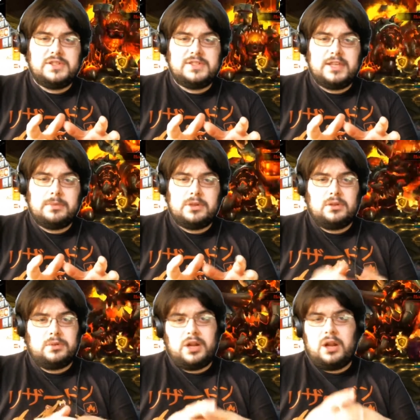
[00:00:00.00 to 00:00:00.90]
same
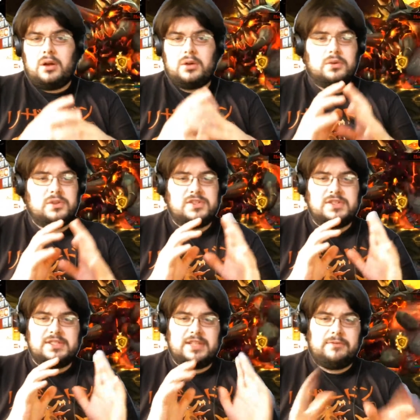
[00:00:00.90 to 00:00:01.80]
guild, we're not all going to the
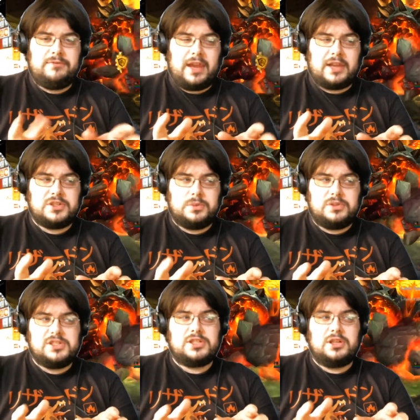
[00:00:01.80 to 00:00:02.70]
same faction. We're
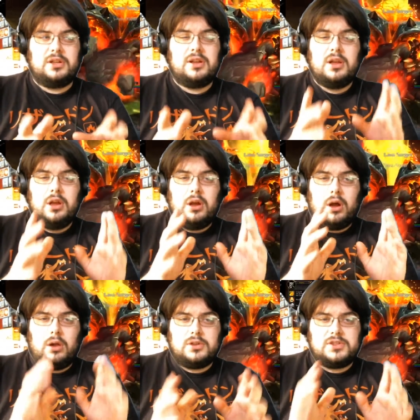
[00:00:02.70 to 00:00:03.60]
just gonna
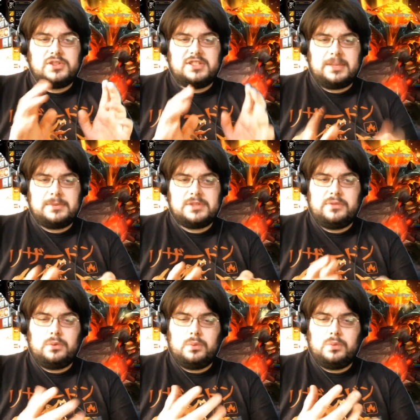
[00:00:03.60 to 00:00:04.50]
all go to the same
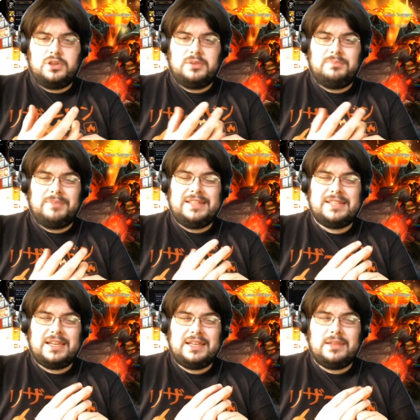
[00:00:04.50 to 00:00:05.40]
server. We're gonna
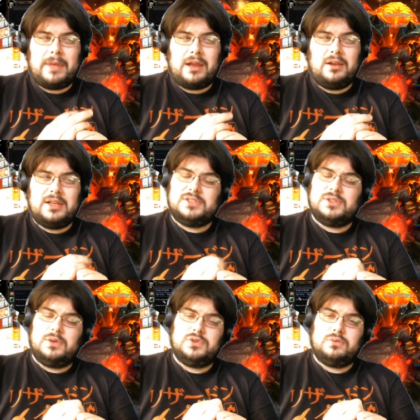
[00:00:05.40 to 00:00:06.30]
maintain the BattleNet
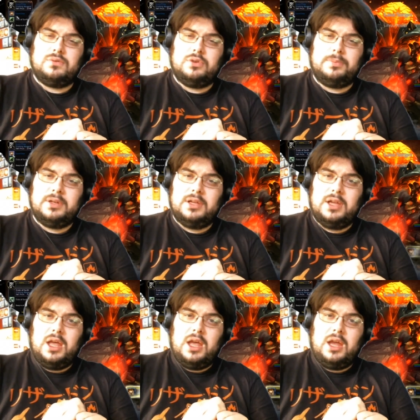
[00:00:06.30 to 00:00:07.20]
social group
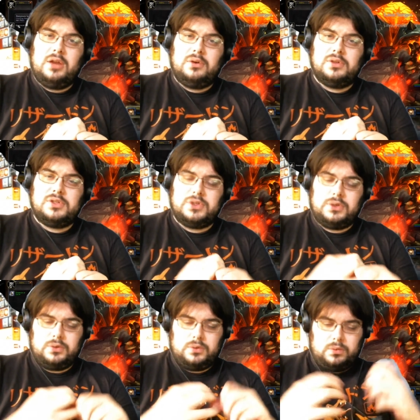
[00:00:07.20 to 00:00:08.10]
in order
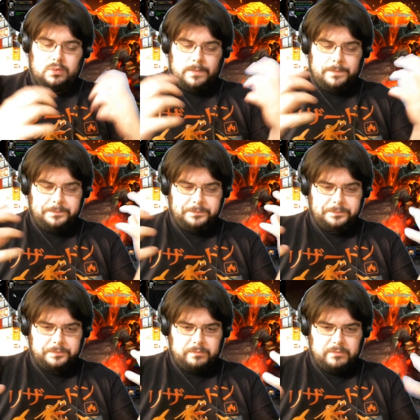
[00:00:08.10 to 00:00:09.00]
to
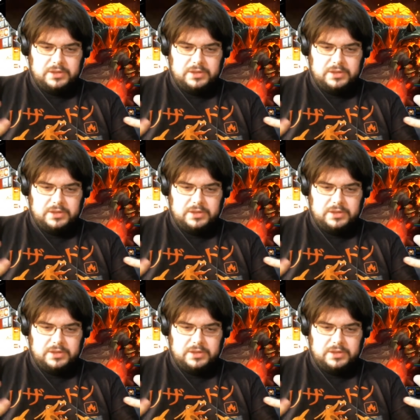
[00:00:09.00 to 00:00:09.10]
make